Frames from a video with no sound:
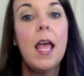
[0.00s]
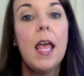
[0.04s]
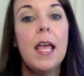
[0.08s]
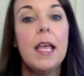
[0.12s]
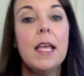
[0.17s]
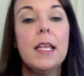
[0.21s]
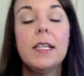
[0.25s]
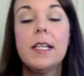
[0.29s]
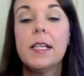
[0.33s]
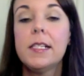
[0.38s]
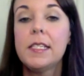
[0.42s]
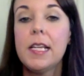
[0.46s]

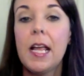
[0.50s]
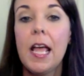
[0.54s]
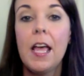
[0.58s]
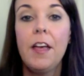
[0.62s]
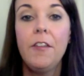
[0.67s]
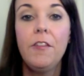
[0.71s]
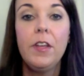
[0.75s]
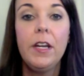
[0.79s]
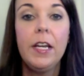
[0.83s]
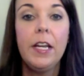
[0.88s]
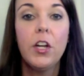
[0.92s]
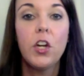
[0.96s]
It doesn't
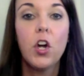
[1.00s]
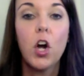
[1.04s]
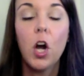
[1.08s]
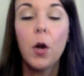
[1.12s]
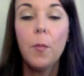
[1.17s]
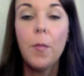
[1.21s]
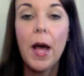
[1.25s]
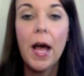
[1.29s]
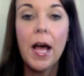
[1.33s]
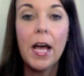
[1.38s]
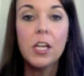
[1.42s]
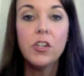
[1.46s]
have any
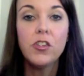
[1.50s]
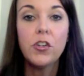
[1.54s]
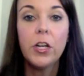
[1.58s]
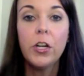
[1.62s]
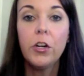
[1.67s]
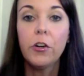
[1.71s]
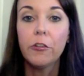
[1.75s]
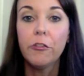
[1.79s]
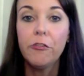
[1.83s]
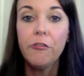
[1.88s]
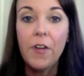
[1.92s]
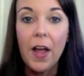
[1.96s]
carbohydrate
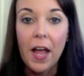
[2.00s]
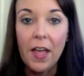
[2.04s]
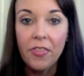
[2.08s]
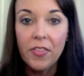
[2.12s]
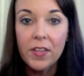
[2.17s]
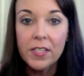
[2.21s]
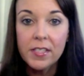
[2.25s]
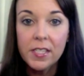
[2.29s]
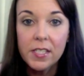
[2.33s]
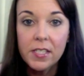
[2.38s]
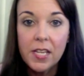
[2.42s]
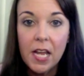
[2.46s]
or fat
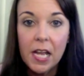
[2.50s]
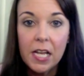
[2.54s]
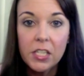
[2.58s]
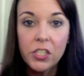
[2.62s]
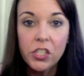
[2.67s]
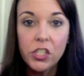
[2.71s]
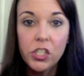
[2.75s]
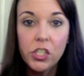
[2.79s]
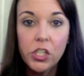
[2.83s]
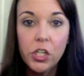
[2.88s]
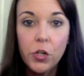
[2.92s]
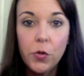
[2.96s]
that's
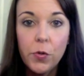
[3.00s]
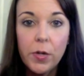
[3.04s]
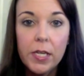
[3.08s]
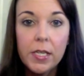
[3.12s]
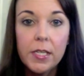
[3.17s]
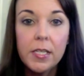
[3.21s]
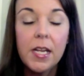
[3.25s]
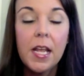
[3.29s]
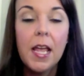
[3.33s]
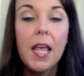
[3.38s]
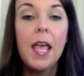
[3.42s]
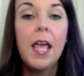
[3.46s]
attached to
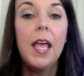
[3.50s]
it.